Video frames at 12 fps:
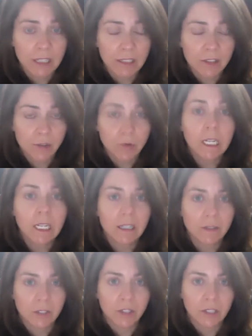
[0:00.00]
a string
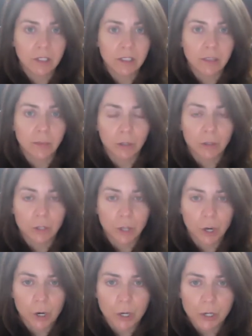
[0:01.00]
of assaults similar to
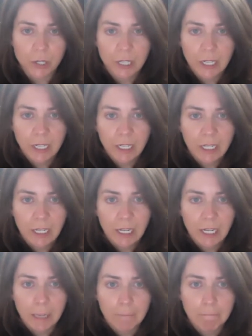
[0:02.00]
hers.
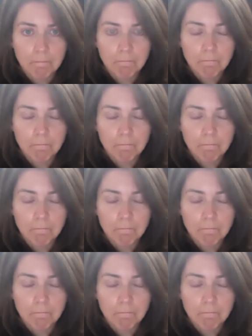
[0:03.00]
Um,